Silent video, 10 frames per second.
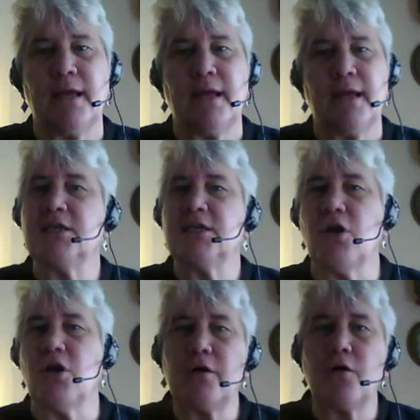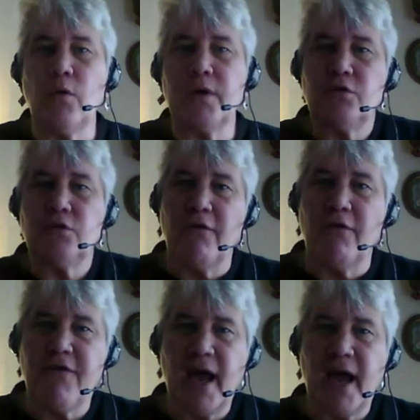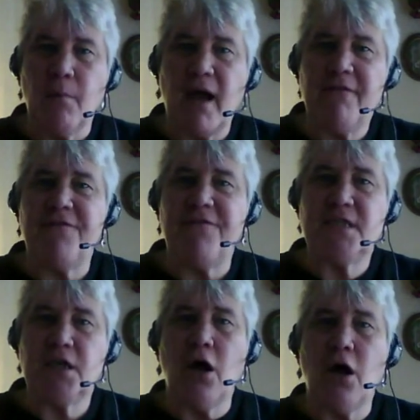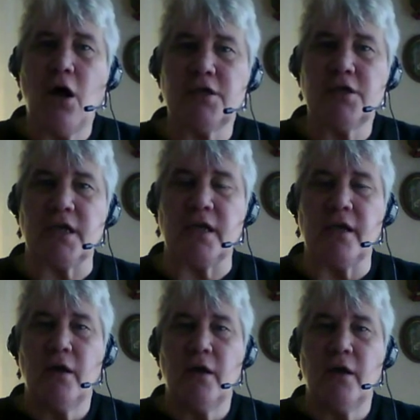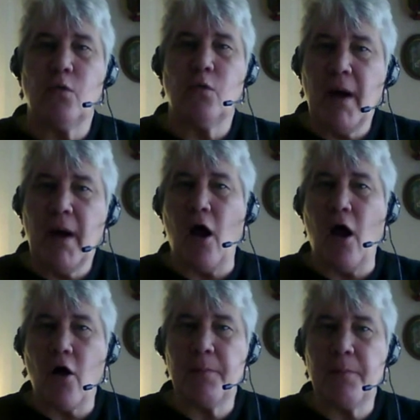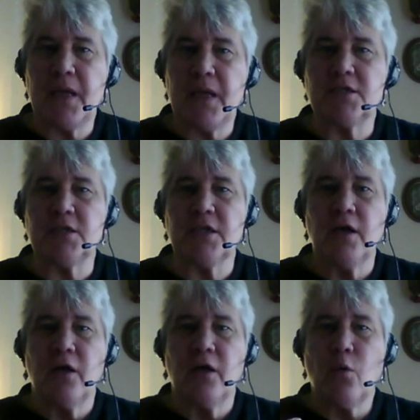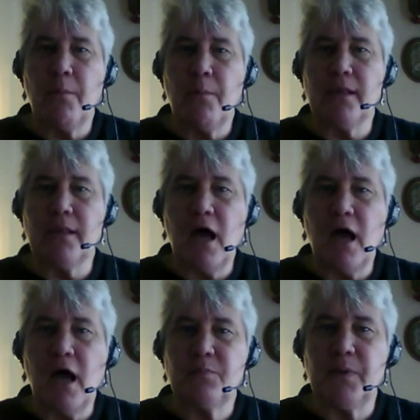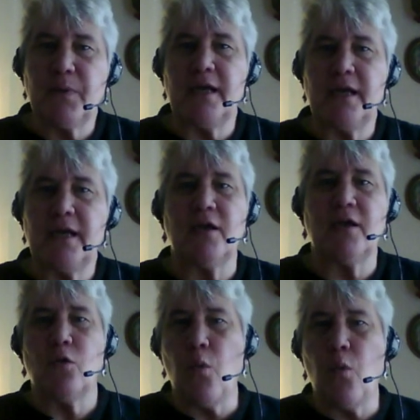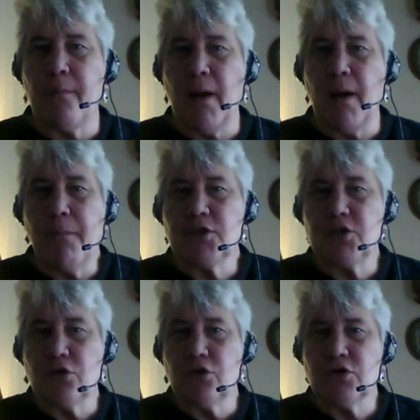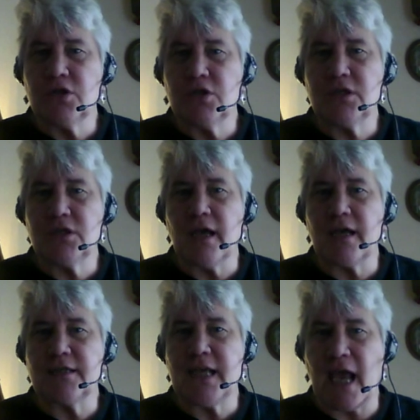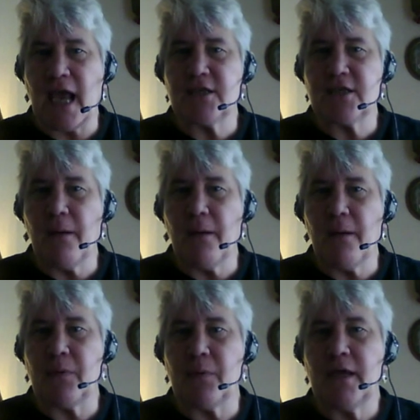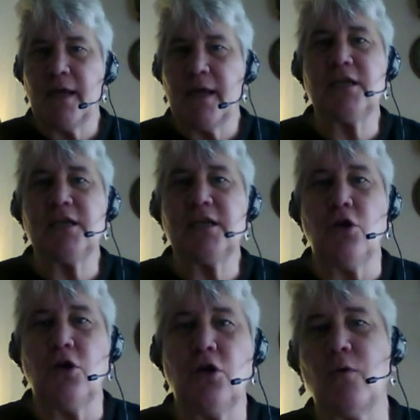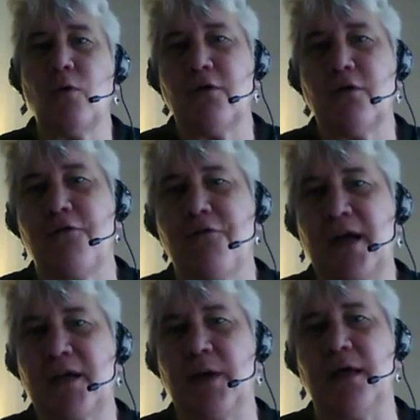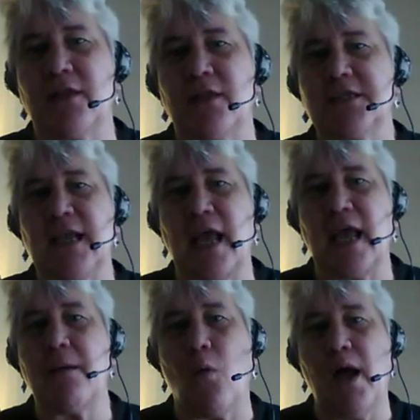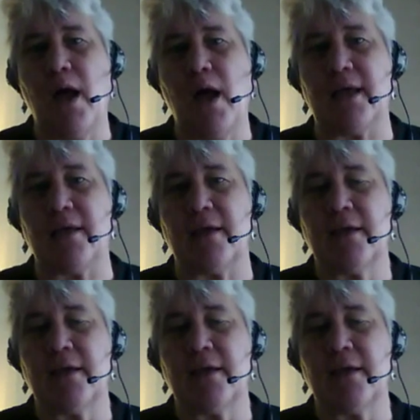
It is not going to affect my physiology, the way my heart beats, the way my lungs beat, the way my muscles tense up. It is not going to affect me in the same way.